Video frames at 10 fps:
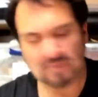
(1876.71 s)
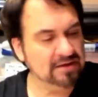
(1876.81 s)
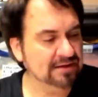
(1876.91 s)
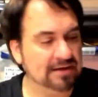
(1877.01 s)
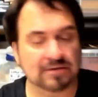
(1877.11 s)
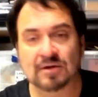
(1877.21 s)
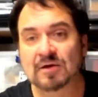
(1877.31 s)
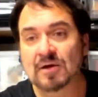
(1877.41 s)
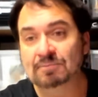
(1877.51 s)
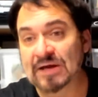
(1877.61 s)
And again,
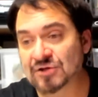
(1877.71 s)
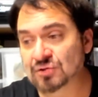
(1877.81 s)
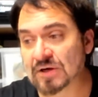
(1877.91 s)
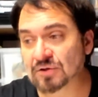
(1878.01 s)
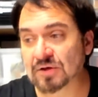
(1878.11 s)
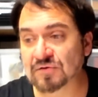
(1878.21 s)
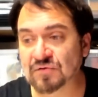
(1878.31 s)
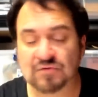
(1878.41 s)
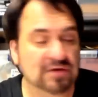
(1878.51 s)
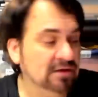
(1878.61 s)
Patreon, you're going to
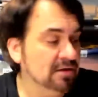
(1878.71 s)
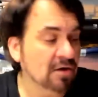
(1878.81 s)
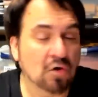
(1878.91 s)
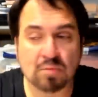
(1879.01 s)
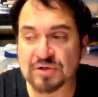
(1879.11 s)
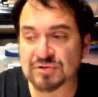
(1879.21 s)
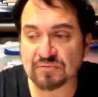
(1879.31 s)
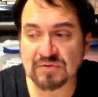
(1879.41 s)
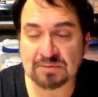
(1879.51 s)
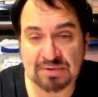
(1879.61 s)
see a whole bunch
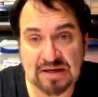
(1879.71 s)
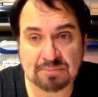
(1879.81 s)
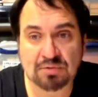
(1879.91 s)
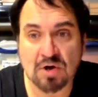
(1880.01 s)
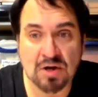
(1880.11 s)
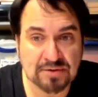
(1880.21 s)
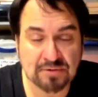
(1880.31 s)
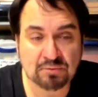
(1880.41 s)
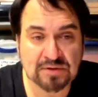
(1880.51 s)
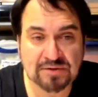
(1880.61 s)
of the paper, all
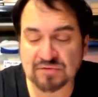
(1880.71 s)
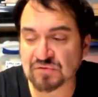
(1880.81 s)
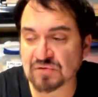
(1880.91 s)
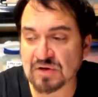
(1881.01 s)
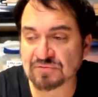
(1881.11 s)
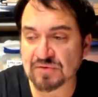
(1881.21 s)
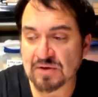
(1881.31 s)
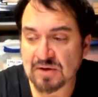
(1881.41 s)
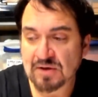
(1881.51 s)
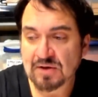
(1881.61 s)
the religious stuff
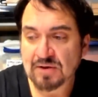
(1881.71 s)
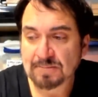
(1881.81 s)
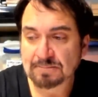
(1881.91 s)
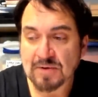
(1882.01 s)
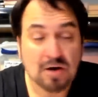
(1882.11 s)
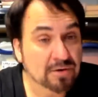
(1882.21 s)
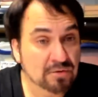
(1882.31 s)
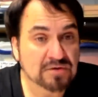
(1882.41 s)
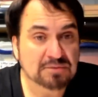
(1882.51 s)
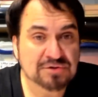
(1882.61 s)
are
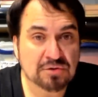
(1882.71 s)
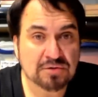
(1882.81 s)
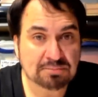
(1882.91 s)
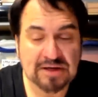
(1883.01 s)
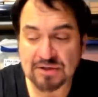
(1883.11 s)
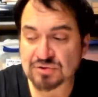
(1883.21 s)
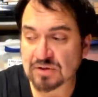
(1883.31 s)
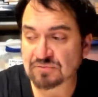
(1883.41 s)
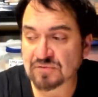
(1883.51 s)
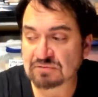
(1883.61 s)
going to be shown in
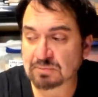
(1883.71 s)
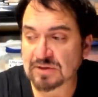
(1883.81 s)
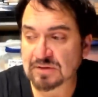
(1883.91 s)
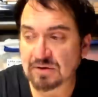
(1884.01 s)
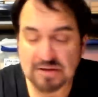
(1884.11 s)
Patreon for everybody there.